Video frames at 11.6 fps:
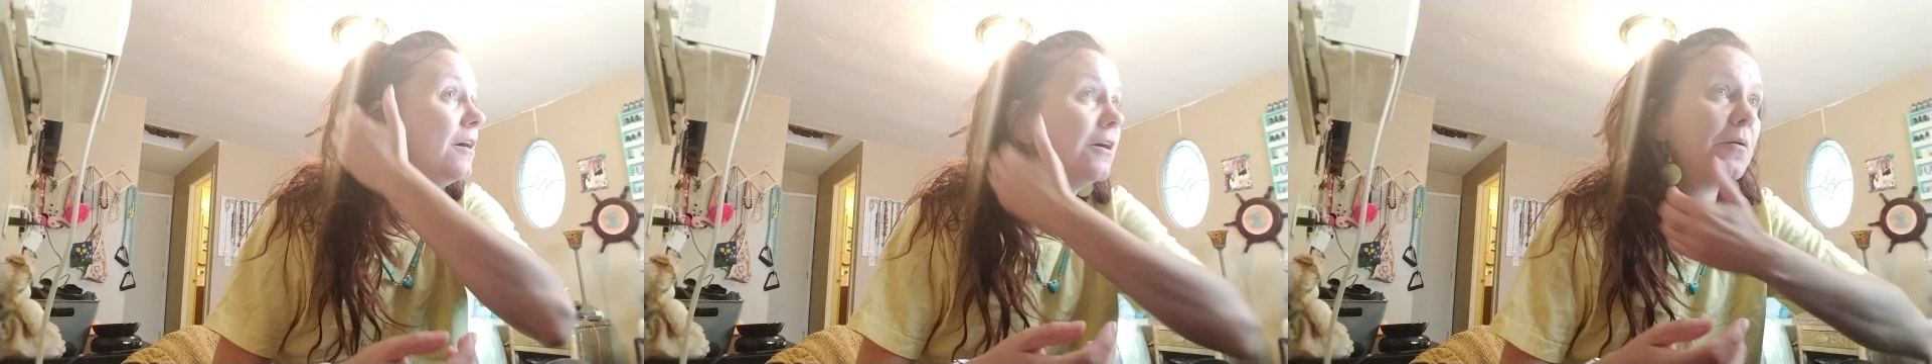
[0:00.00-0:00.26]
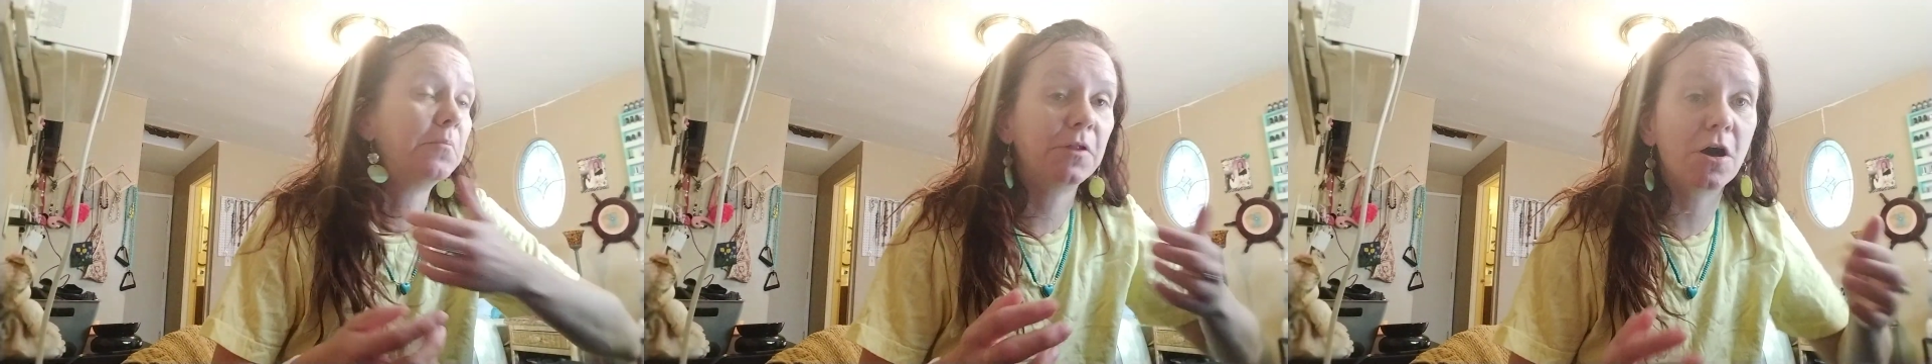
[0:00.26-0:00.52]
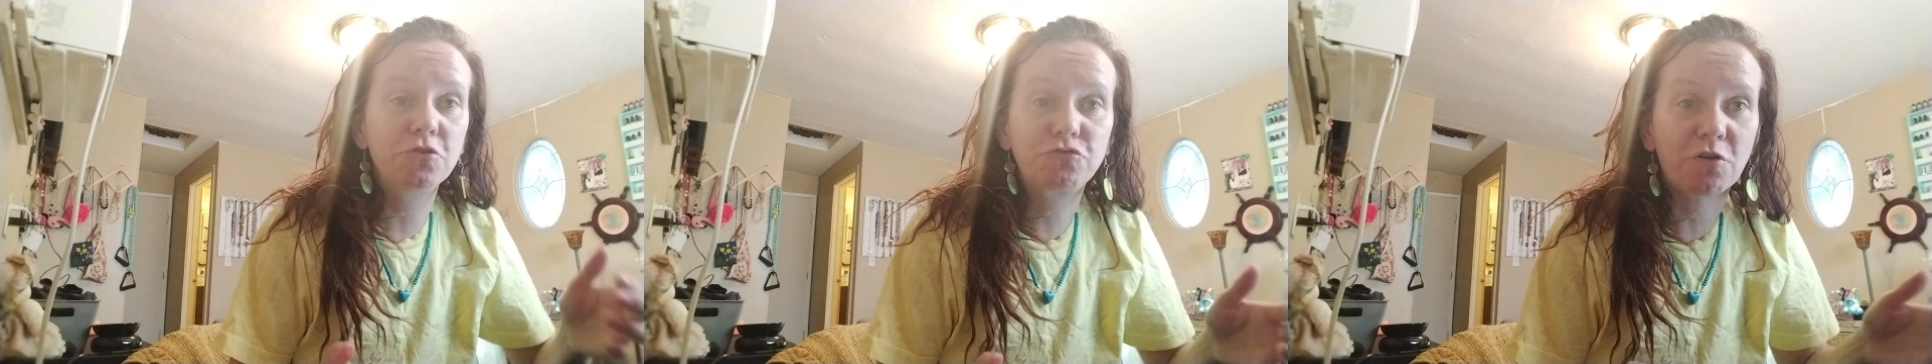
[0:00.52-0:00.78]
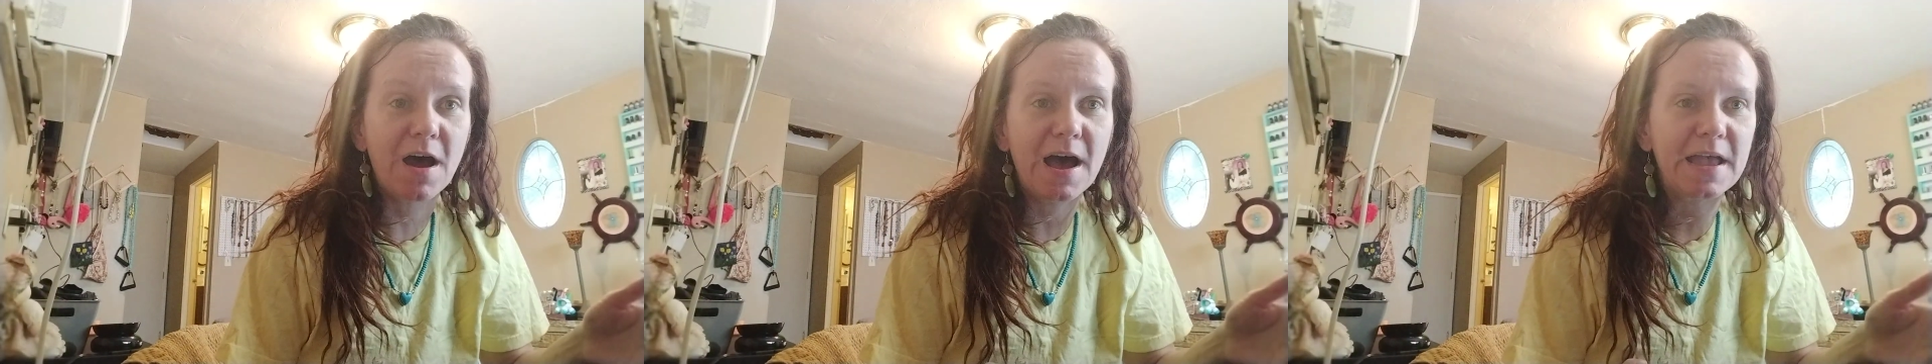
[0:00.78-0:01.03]
blow
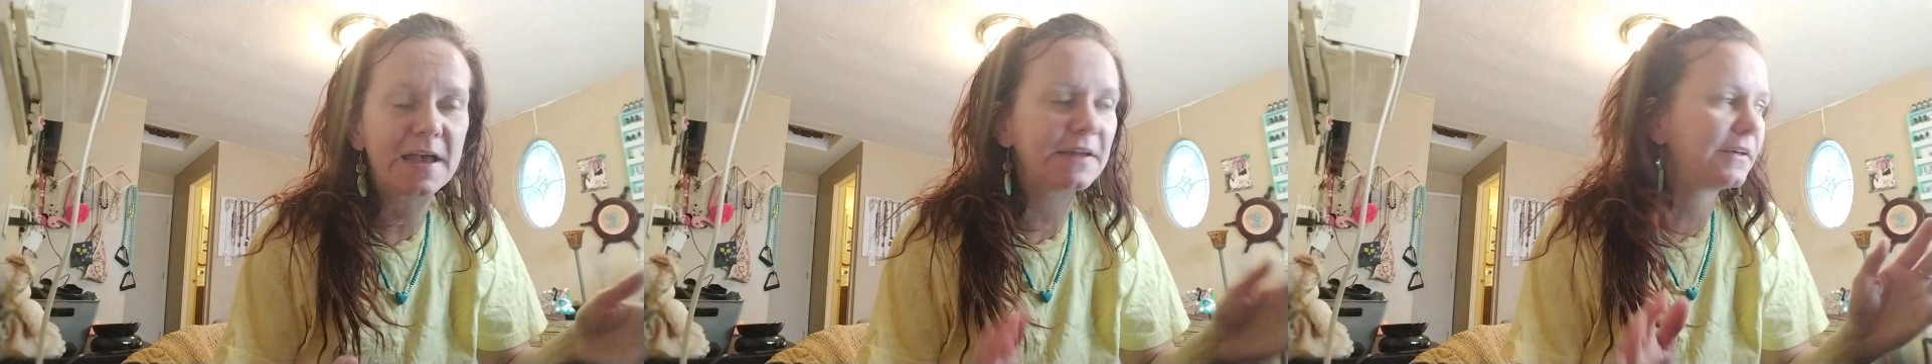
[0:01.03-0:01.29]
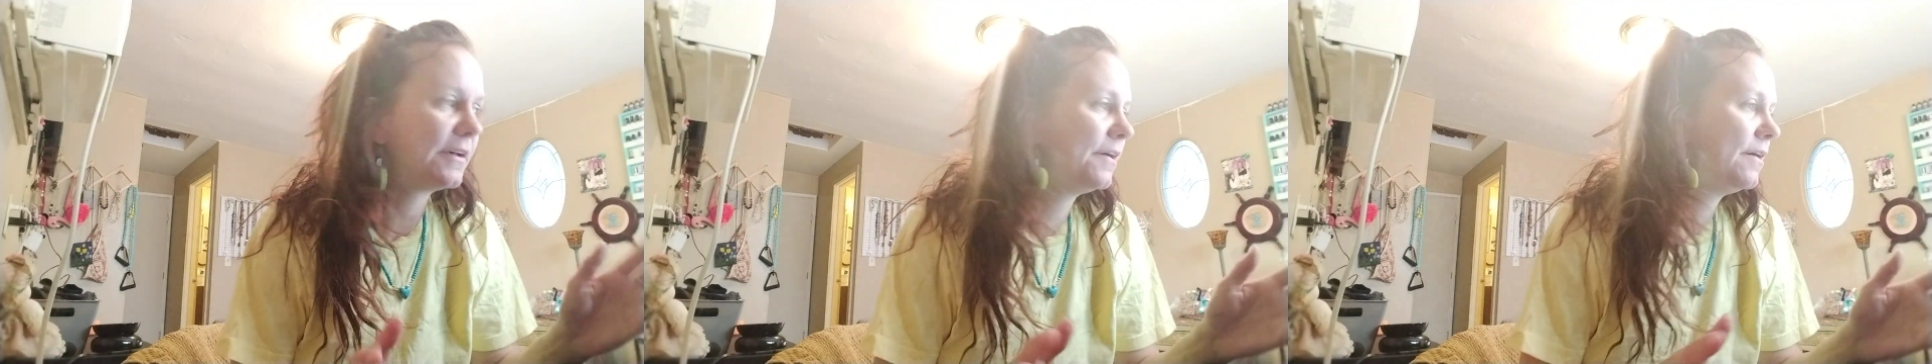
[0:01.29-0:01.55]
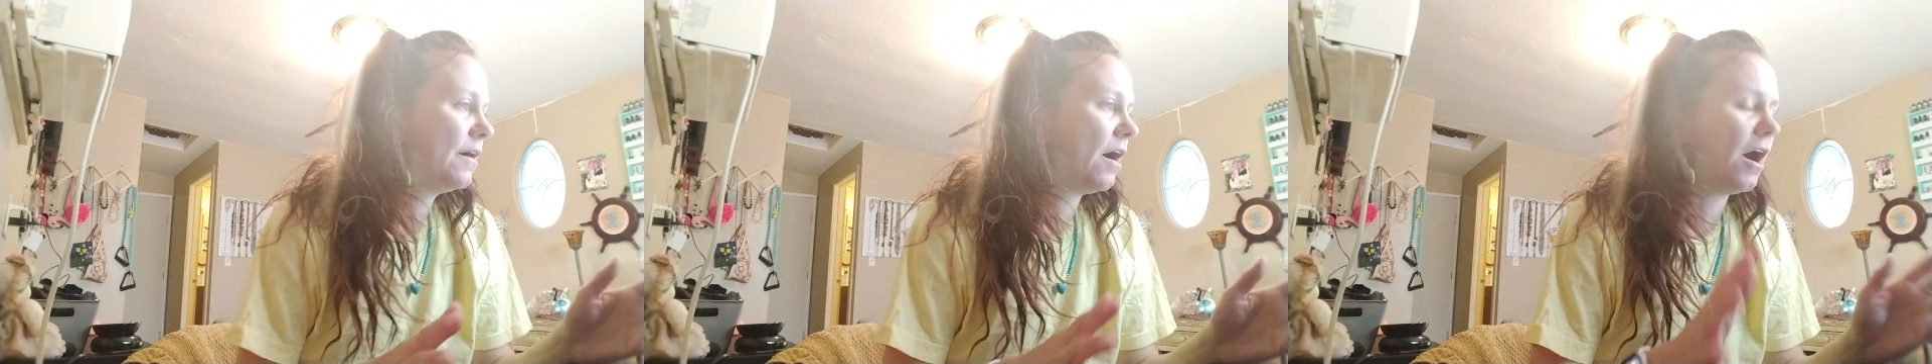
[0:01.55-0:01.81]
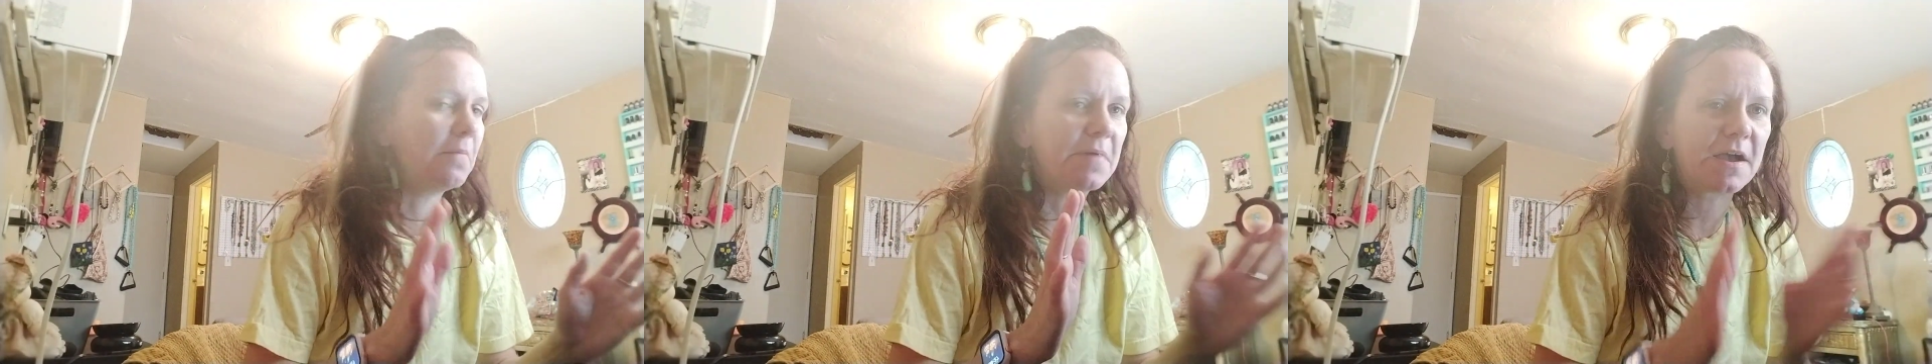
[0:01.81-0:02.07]
dry it,
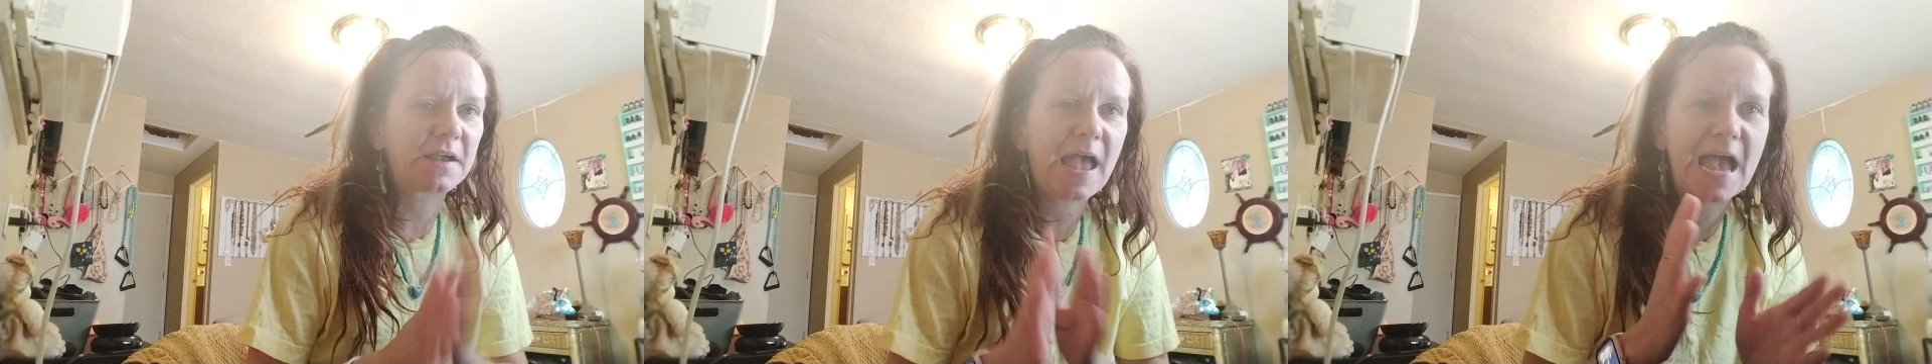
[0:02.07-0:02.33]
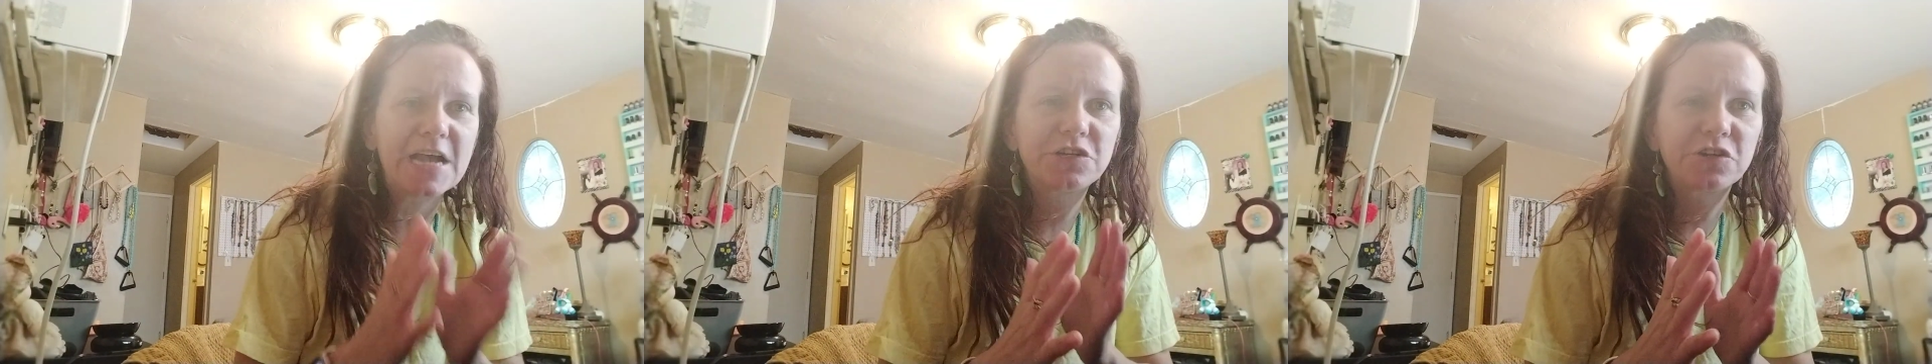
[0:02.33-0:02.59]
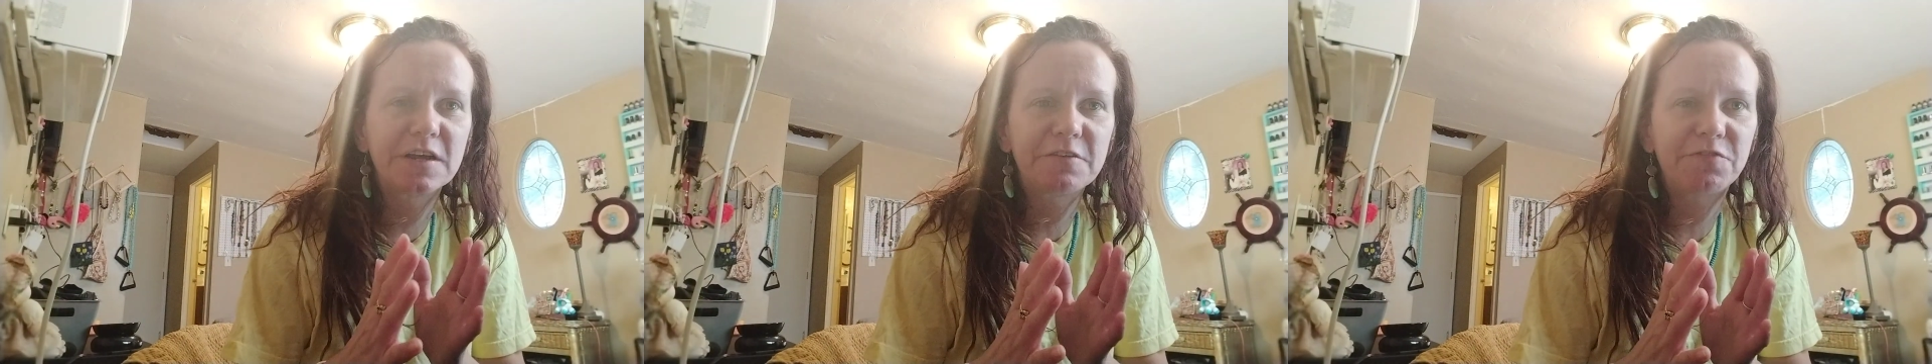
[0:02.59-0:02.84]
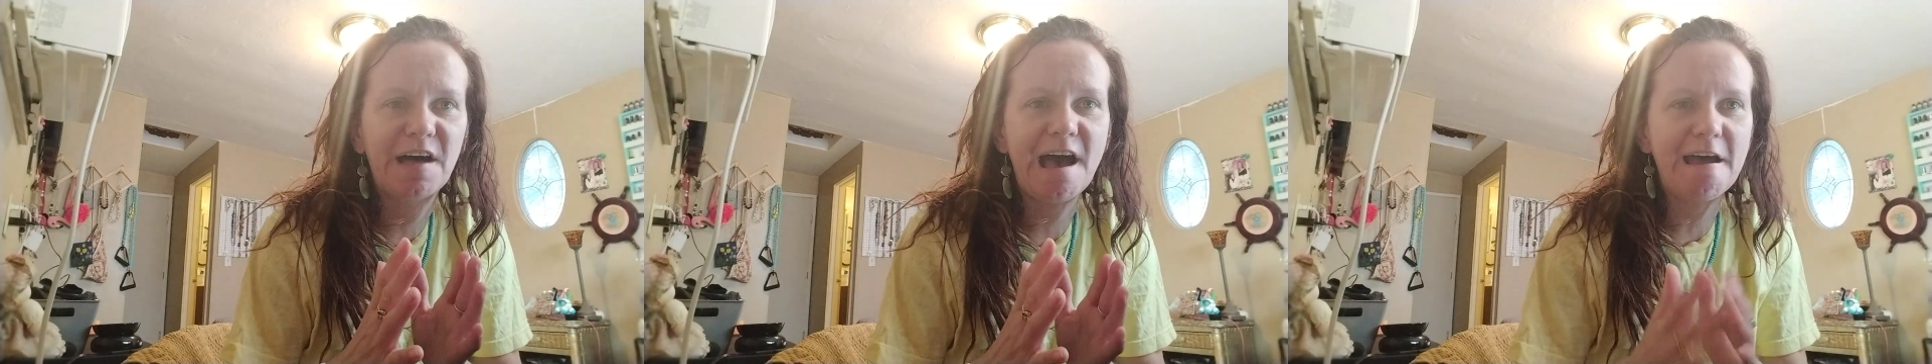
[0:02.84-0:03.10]
um, occasionally flat